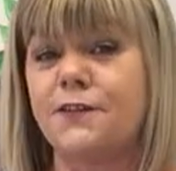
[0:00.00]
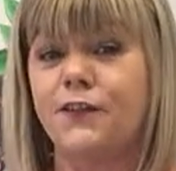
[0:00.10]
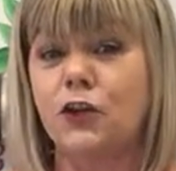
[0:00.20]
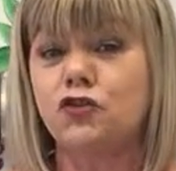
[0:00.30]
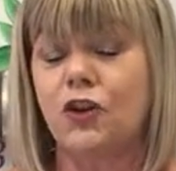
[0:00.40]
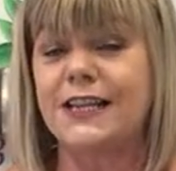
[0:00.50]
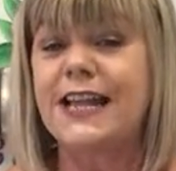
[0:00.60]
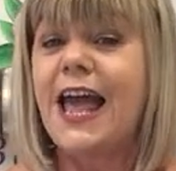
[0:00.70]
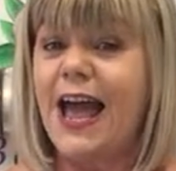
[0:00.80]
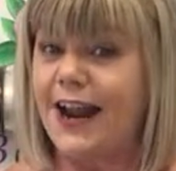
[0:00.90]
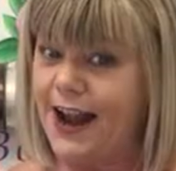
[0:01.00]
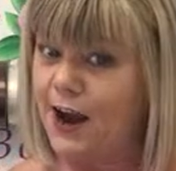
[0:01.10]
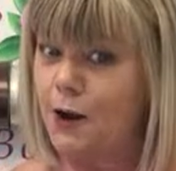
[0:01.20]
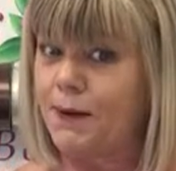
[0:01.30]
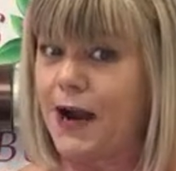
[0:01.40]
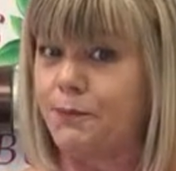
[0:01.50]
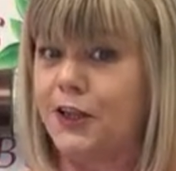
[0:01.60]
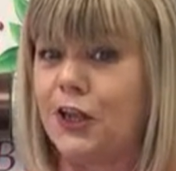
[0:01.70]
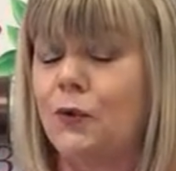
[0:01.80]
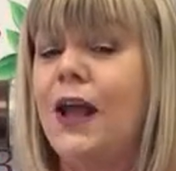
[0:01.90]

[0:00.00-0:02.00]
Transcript: a few drinks at our barbecue,